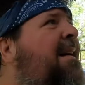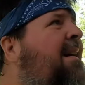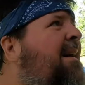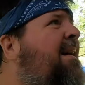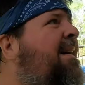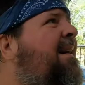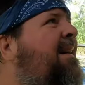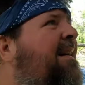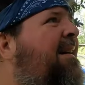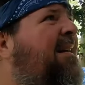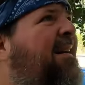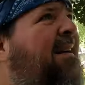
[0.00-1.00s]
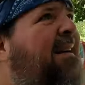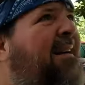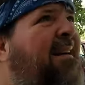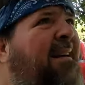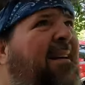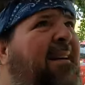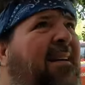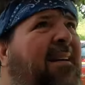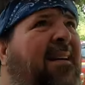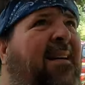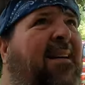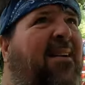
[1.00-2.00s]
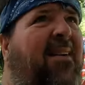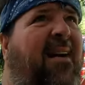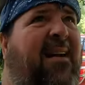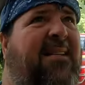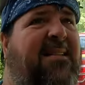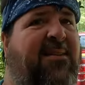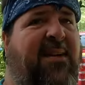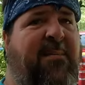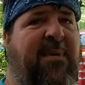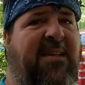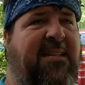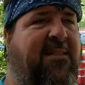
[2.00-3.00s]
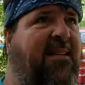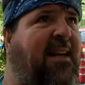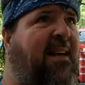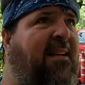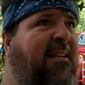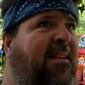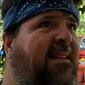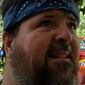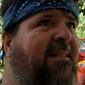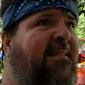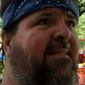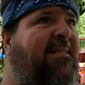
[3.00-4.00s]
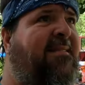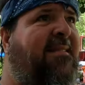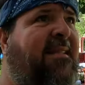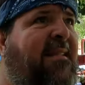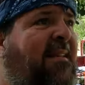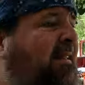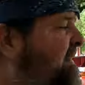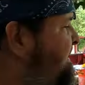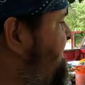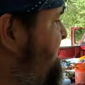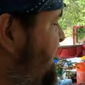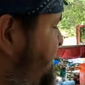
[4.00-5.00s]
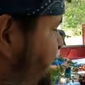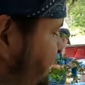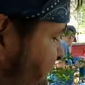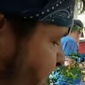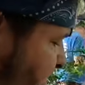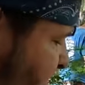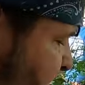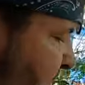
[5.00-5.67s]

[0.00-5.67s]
Yeah, a lot of bees Well, it's the remnants of a colony. You just never know.